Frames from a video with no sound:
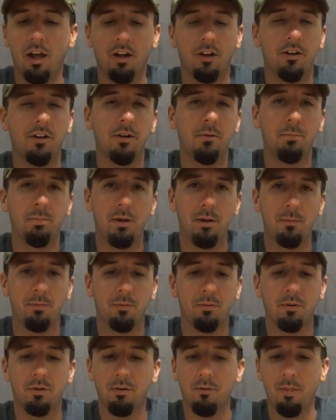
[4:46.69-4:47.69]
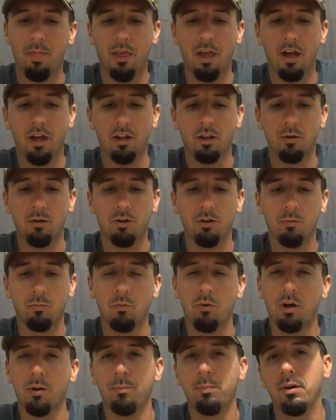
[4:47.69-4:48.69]
Good people. The
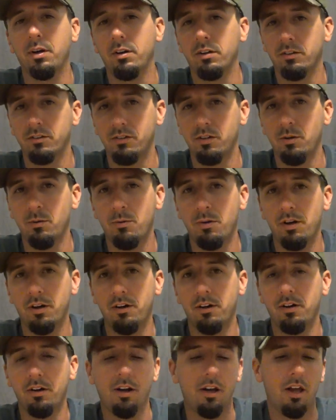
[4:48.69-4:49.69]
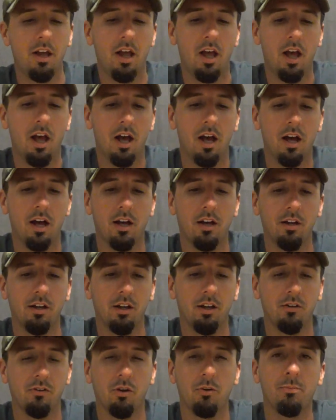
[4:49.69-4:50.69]
one up here in Stillwater
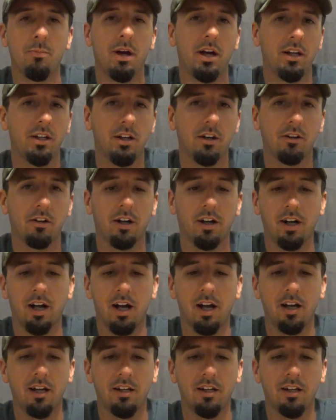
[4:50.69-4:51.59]
is owned by a younger guy.